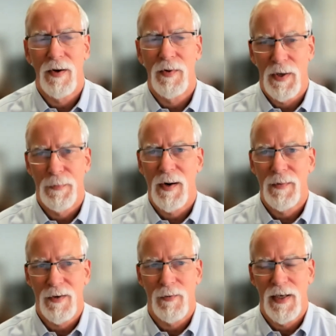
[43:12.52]
on the
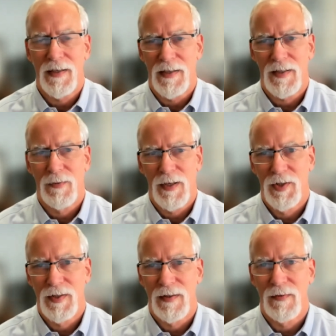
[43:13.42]
permanent weakness
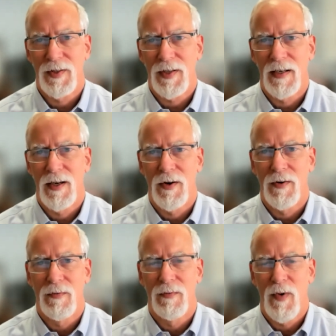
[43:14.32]
which which i
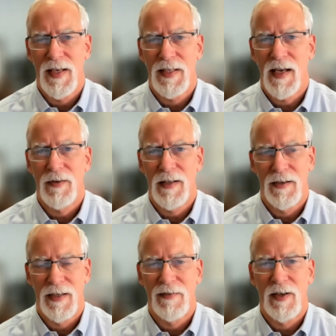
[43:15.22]
know weighs heavily
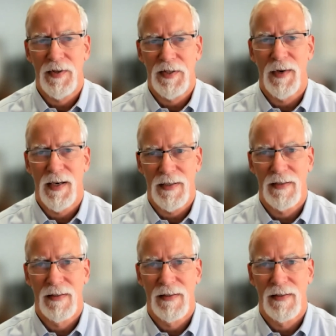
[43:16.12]
on everyone's mind